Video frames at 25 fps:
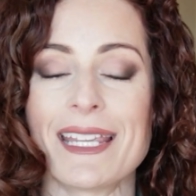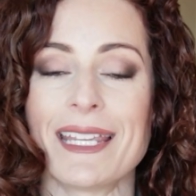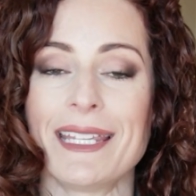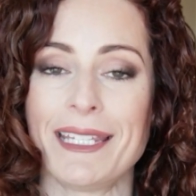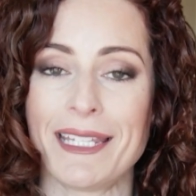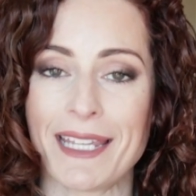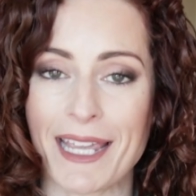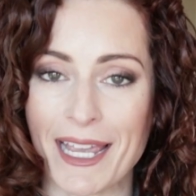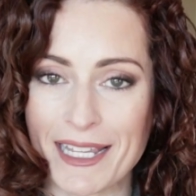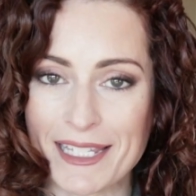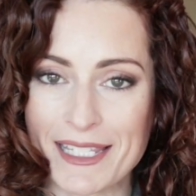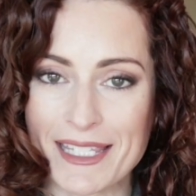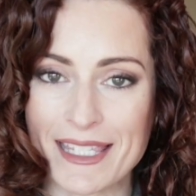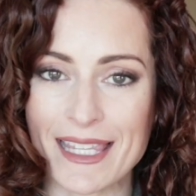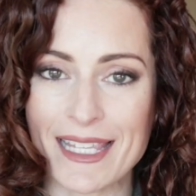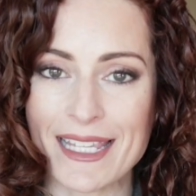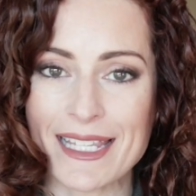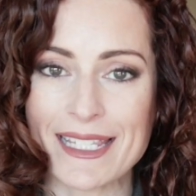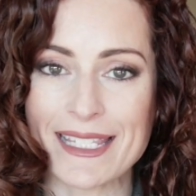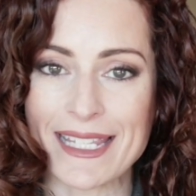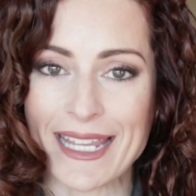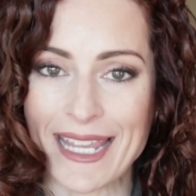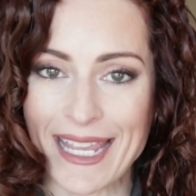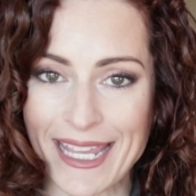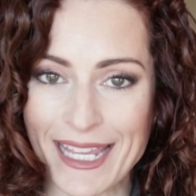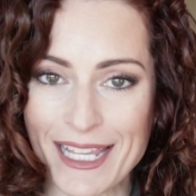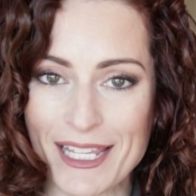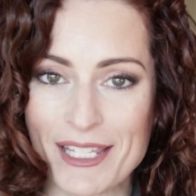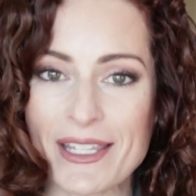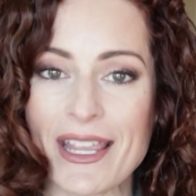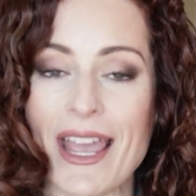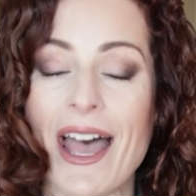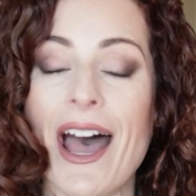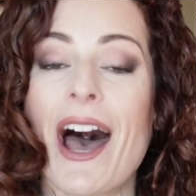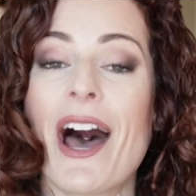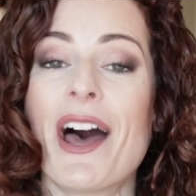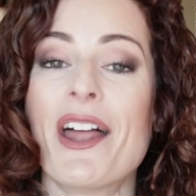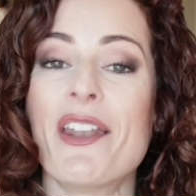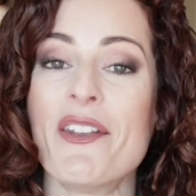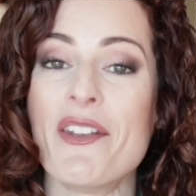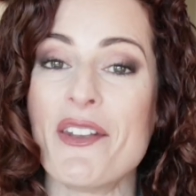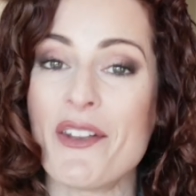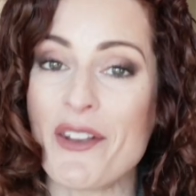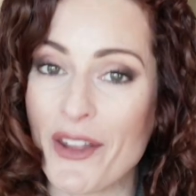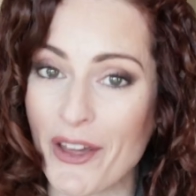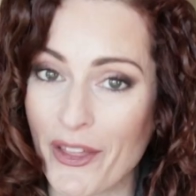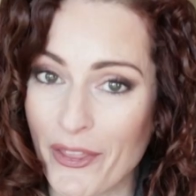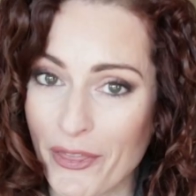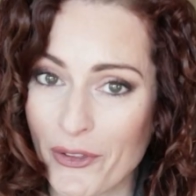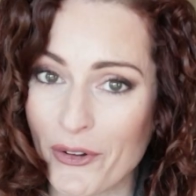Yes, this is
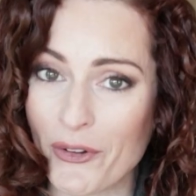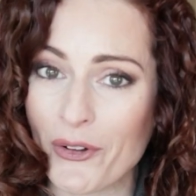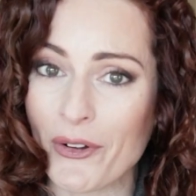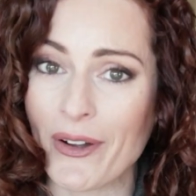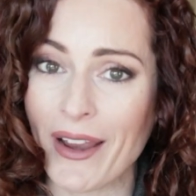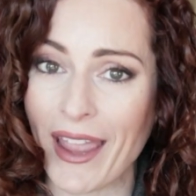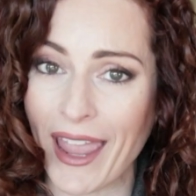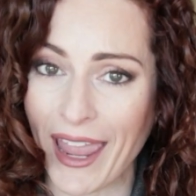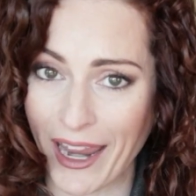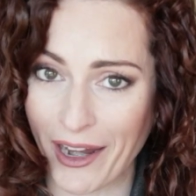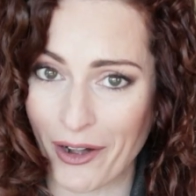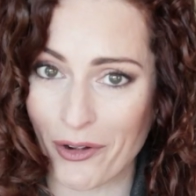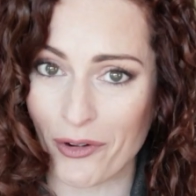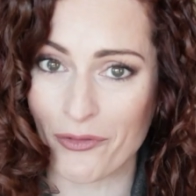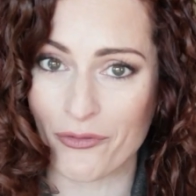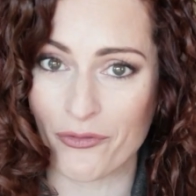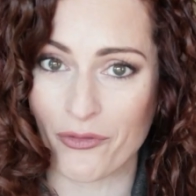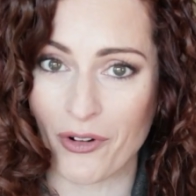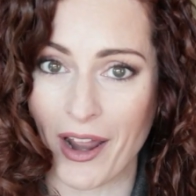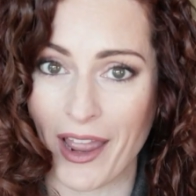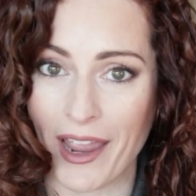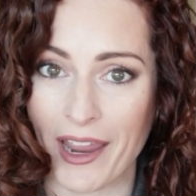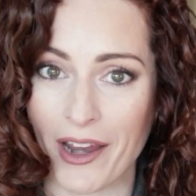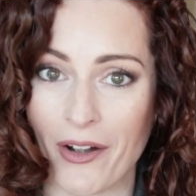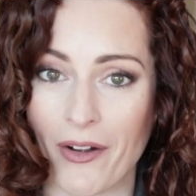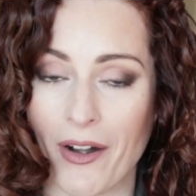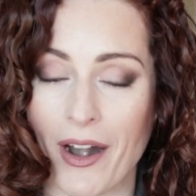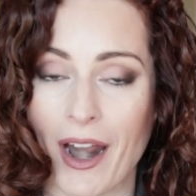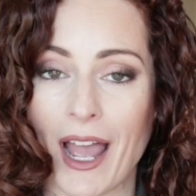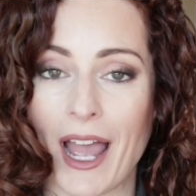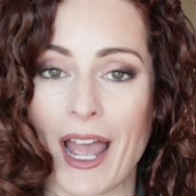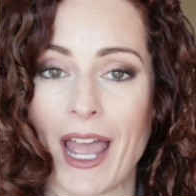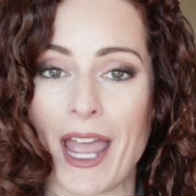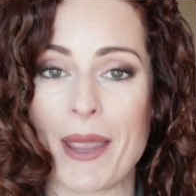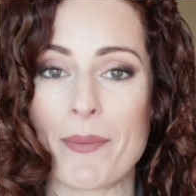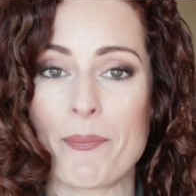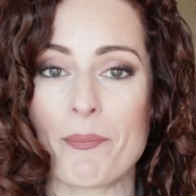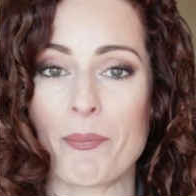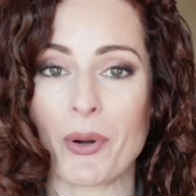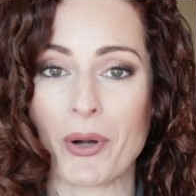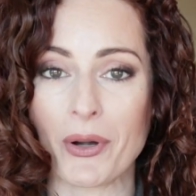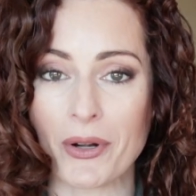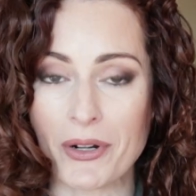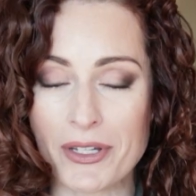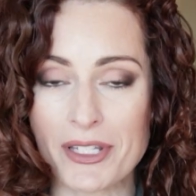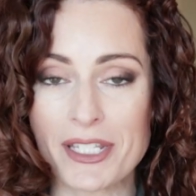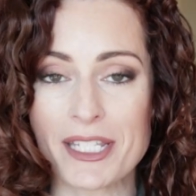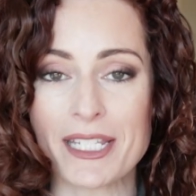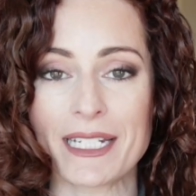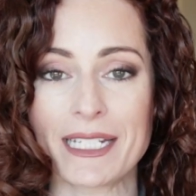another air fryer. I
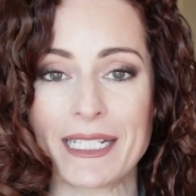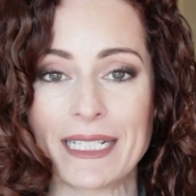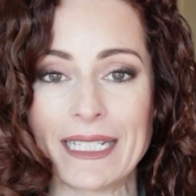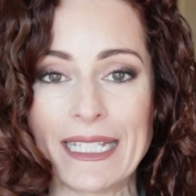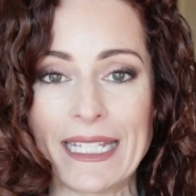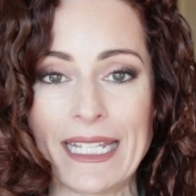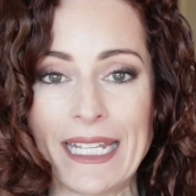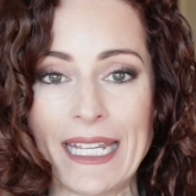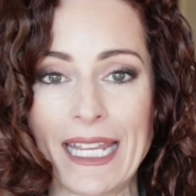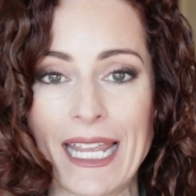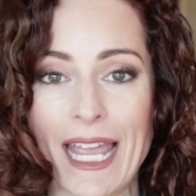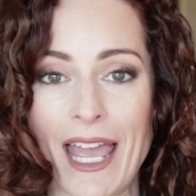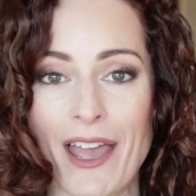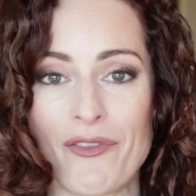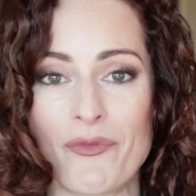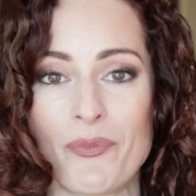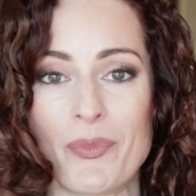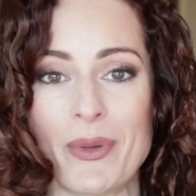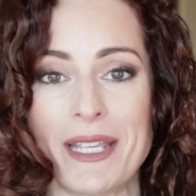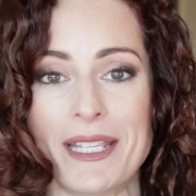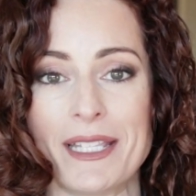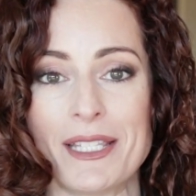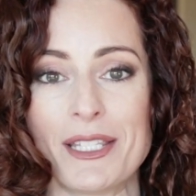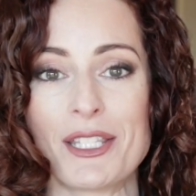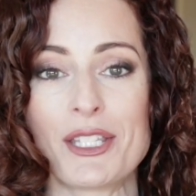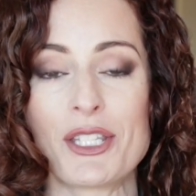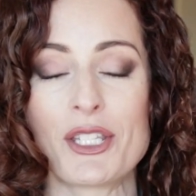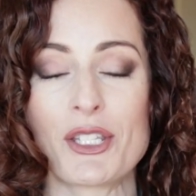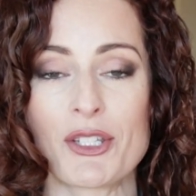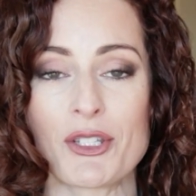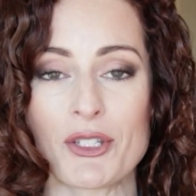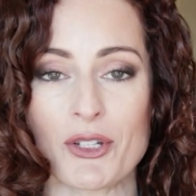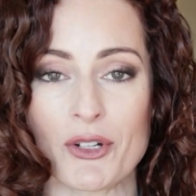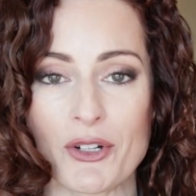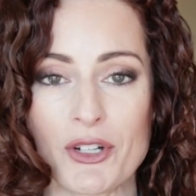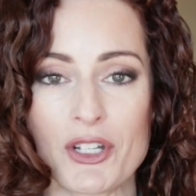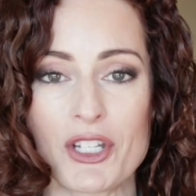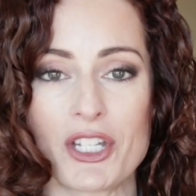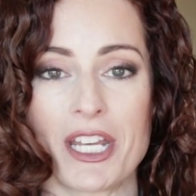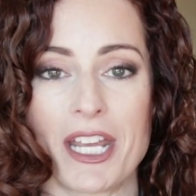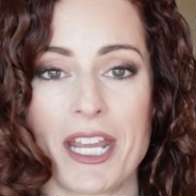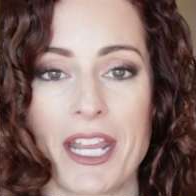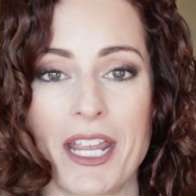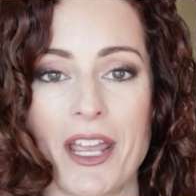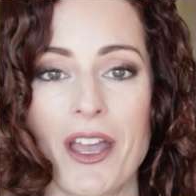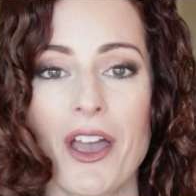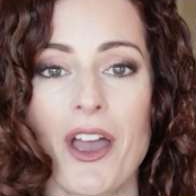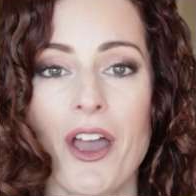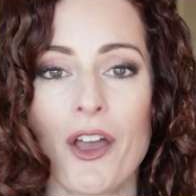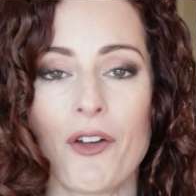personally have been
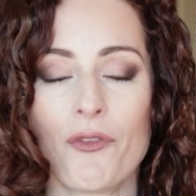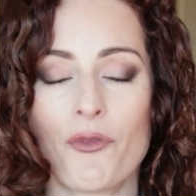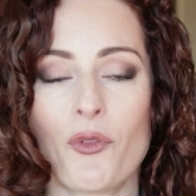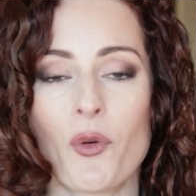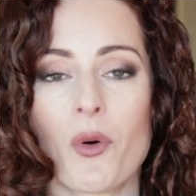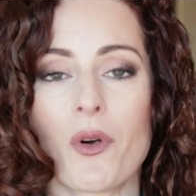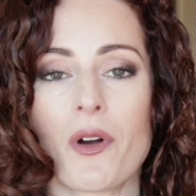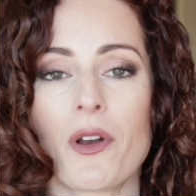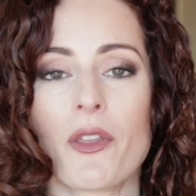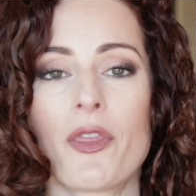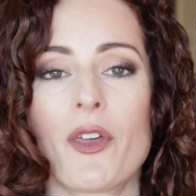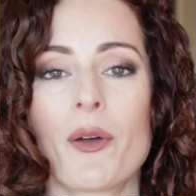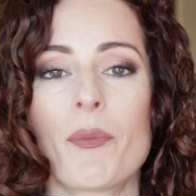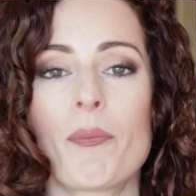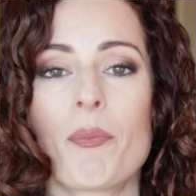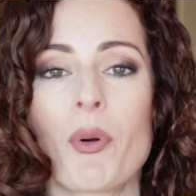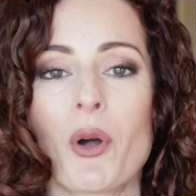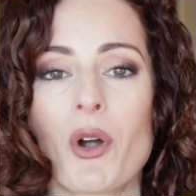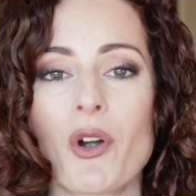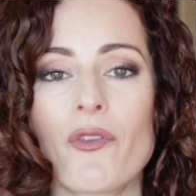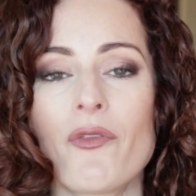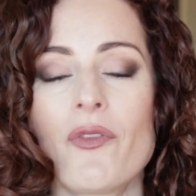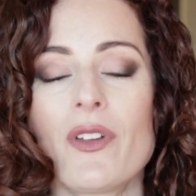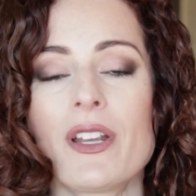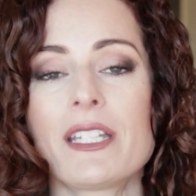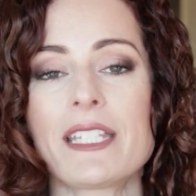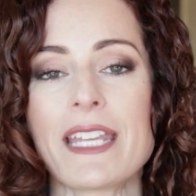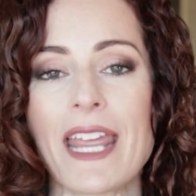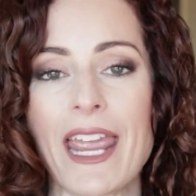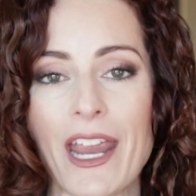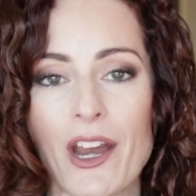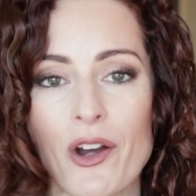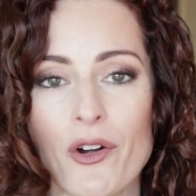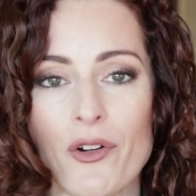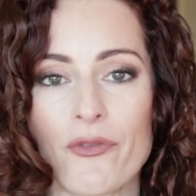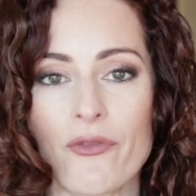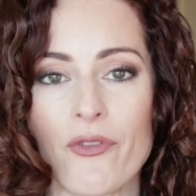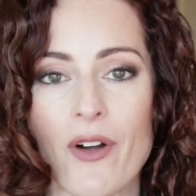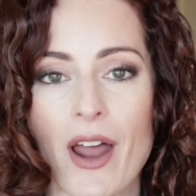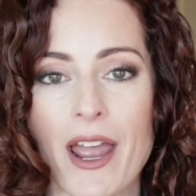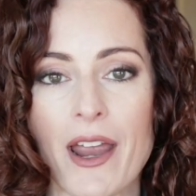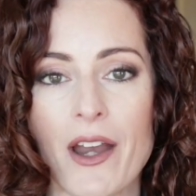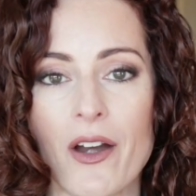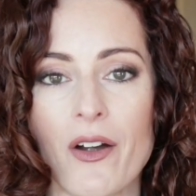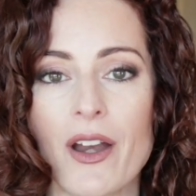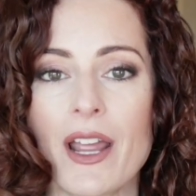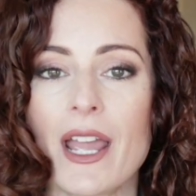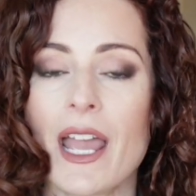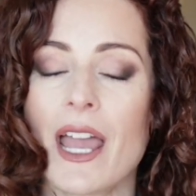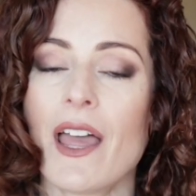searching for the perfect air
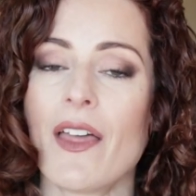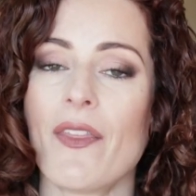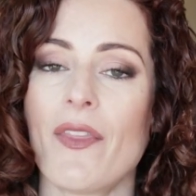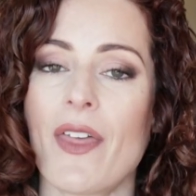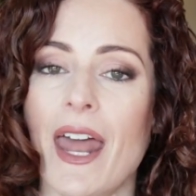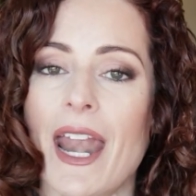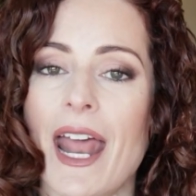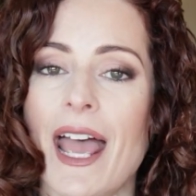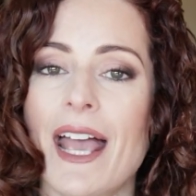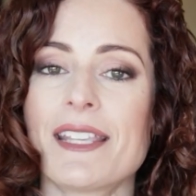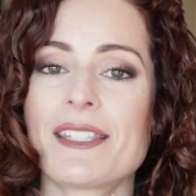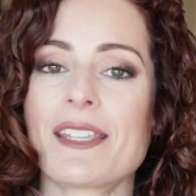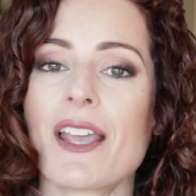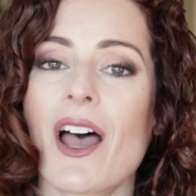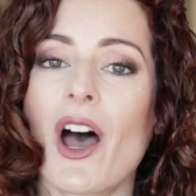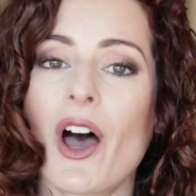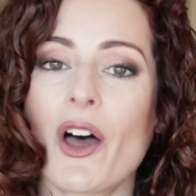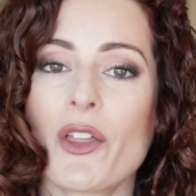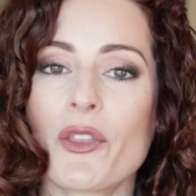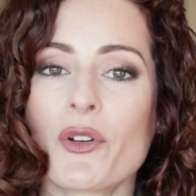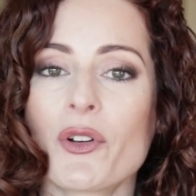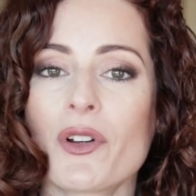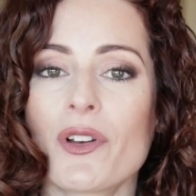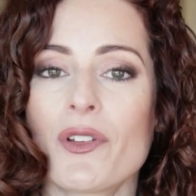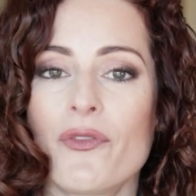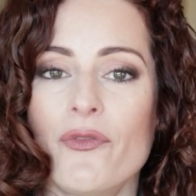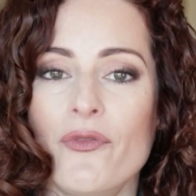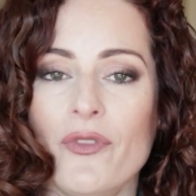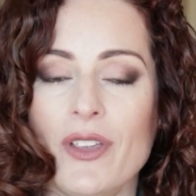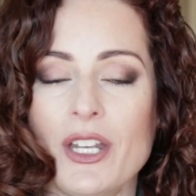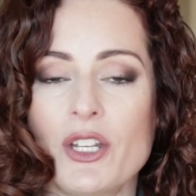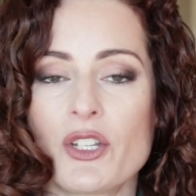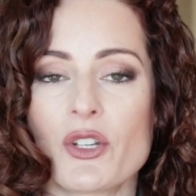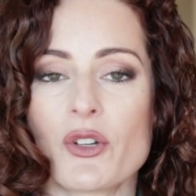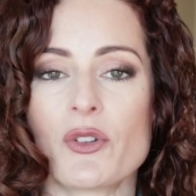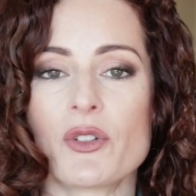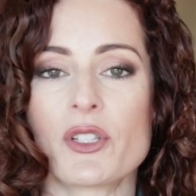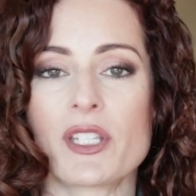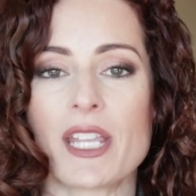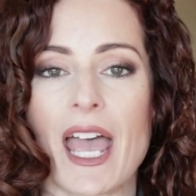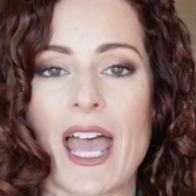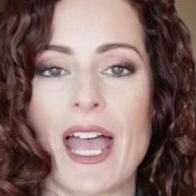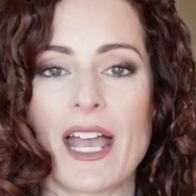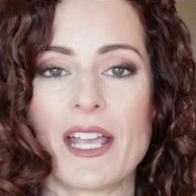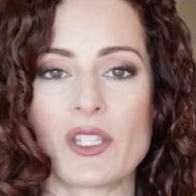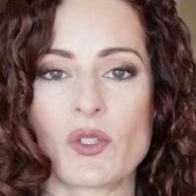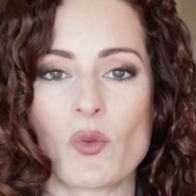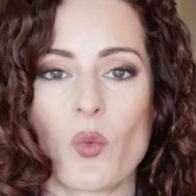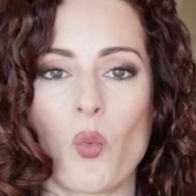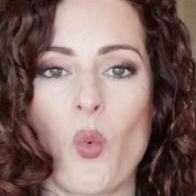fryer that has other features
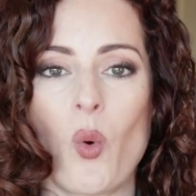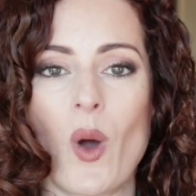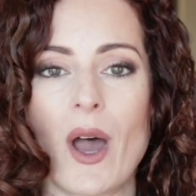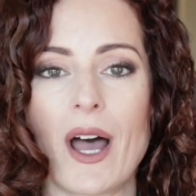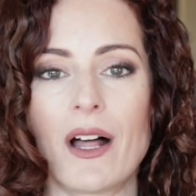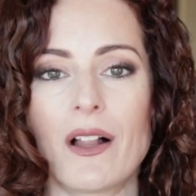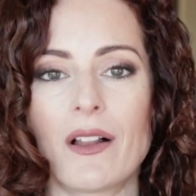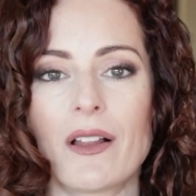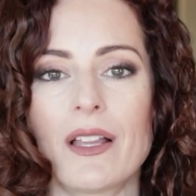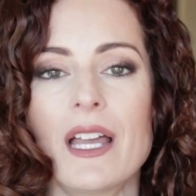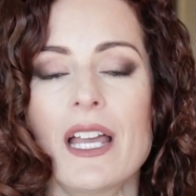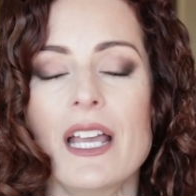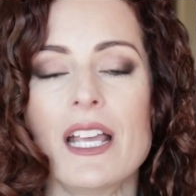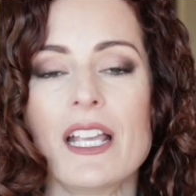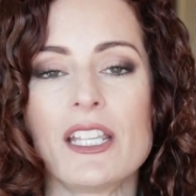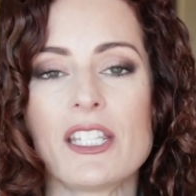as well.